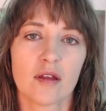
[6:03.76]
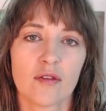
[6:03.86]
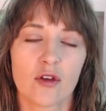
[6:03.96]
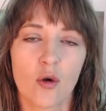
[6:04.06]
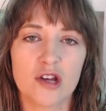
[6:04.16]

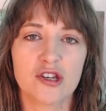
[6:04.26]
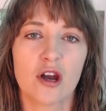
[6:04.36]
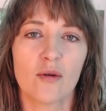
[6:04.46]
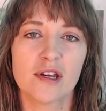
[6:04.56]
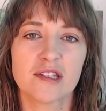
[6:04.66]
The question
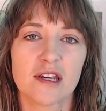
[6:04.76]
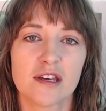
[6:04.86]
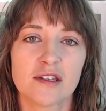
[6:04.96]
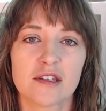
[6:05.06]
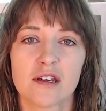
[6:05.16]
always
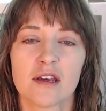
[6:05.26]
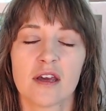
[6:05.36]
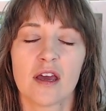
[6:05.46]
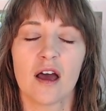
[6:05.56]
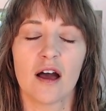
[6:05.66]
is,
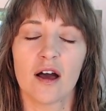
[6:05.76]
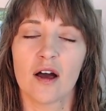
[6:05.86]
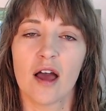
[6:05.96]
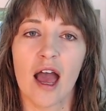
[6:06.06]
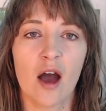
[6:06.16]

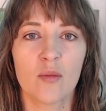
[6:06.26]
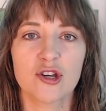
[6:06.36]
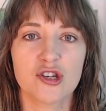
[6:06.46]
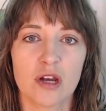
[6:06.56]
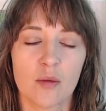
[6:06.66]
how
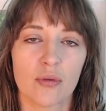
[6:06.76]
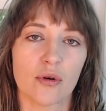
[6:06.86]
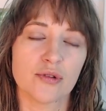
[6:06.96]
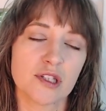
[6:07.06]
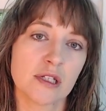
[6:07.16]
much should I
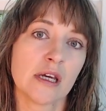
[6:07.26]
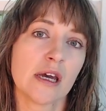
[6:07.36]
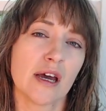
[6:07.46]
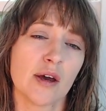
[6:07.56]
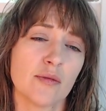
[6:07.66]
post?
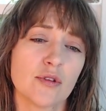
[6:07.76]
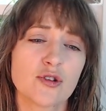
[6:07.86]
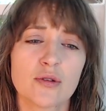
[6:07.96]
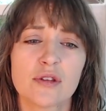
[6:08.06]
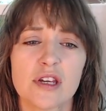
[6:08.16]
The
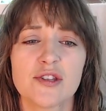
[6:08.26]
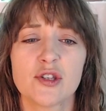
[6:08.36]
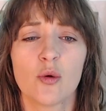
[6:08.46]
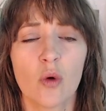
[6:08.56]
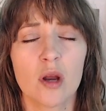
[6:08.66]
truth is,
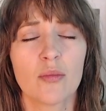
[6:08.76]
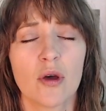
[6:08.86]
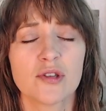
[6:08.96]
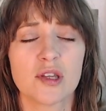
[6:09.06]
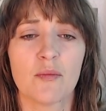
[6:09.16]
you want to
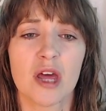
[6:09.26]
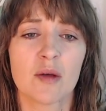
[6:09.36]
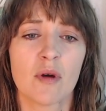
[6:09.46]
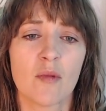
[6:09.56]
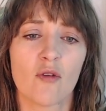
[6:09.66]
post a
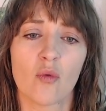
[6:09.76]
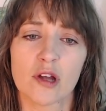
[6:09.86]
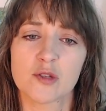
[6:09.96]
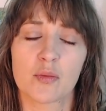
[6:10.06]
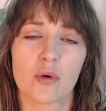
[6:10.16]
minimum of
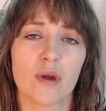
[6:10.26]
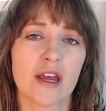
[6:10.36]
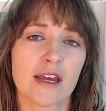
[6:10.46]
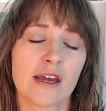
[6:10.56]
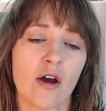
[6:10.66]
once per
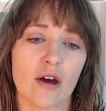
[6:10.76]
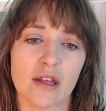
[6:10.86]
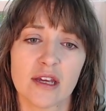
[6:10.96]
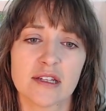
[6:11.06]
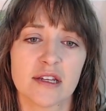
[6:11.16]
week on
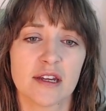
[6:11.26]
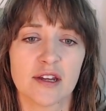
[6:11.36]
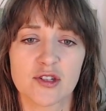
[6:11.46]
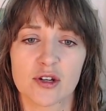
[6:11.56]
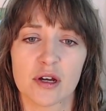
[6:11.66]
LinkedIn,
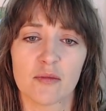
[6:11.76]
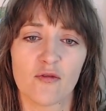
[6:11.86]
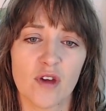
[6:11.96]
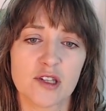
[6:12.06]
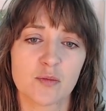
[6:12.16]
Instagram, and
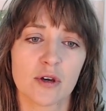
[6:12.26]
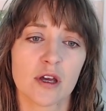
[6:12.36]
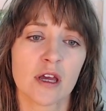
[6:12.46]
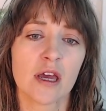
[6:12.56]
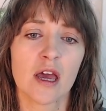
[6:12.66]

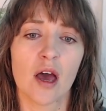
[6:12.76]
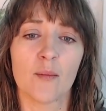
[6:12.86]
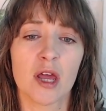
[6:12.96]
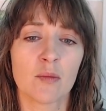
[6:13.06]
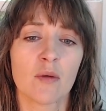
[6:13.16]
Facebook, a
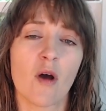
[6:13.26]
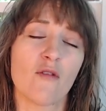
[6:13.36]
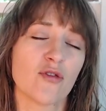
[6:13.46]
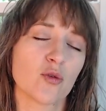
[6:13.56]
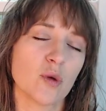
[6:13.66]
minimum
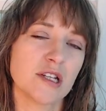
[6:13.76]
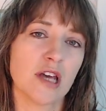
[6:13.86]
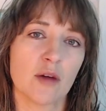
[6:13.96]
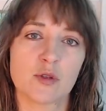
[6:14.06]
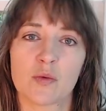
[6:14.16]
of 3
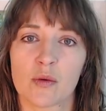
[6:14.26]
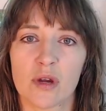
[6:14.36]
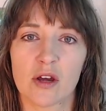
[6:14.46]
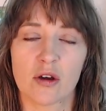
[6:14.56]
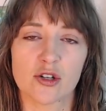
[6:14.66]
times per week on